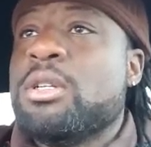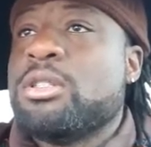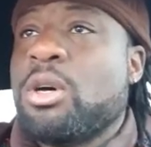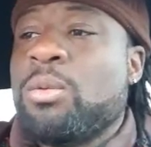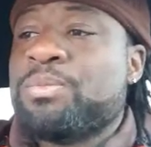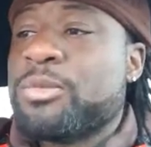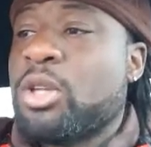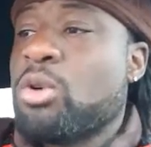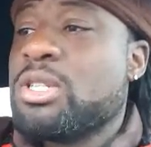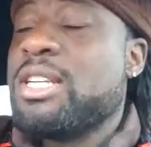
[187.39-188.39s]
So
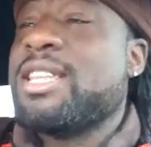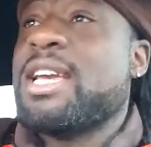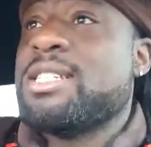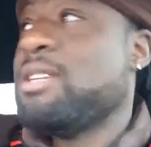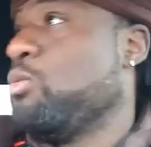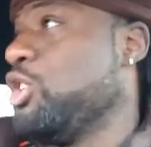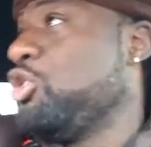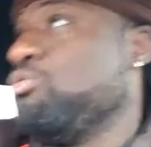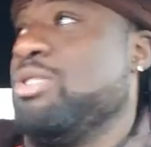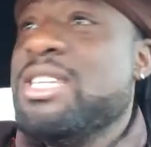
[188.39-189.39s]
those are the things in
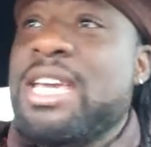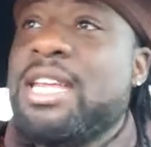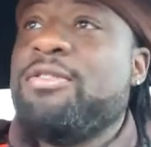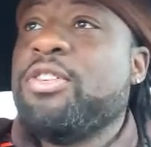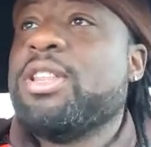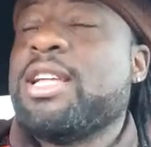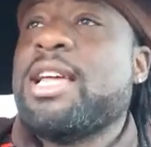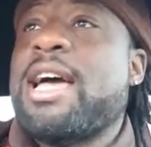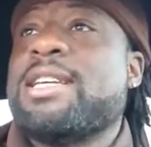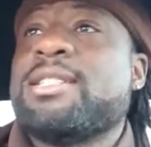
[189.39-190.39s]
which you need it for the
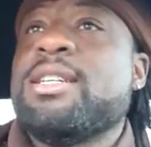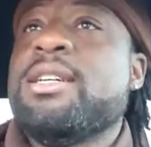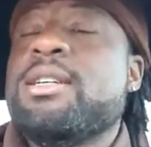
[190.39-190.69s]
class.